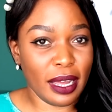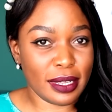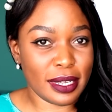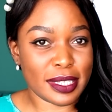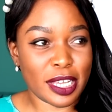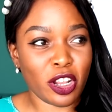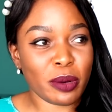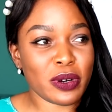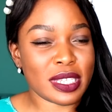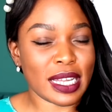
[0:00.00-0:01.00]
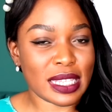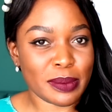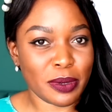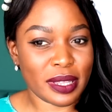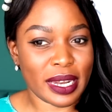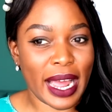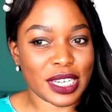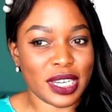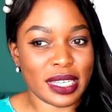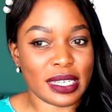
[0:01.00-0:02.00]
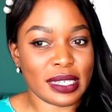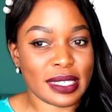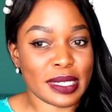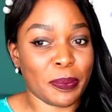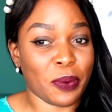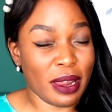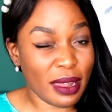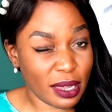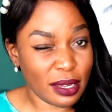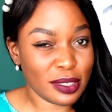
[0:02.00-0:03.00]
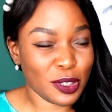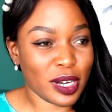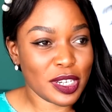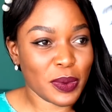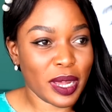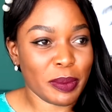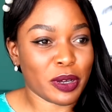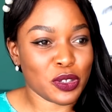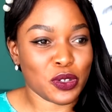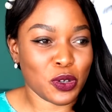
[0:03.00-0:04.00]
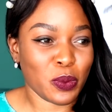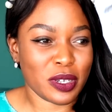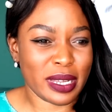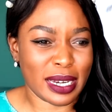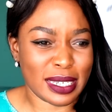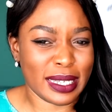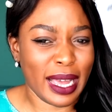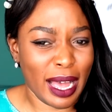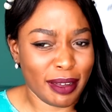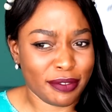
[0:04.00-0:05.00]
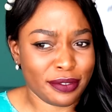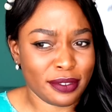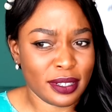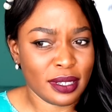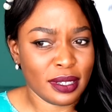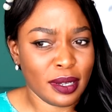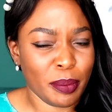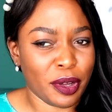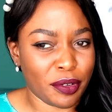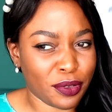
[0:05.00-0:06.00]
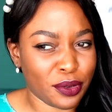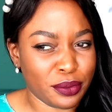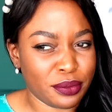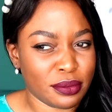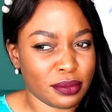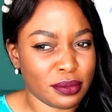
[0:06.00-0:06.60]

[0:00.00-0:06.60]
It's a lot more sensible than actually spraying your underwear, because you don't want to actually have perfume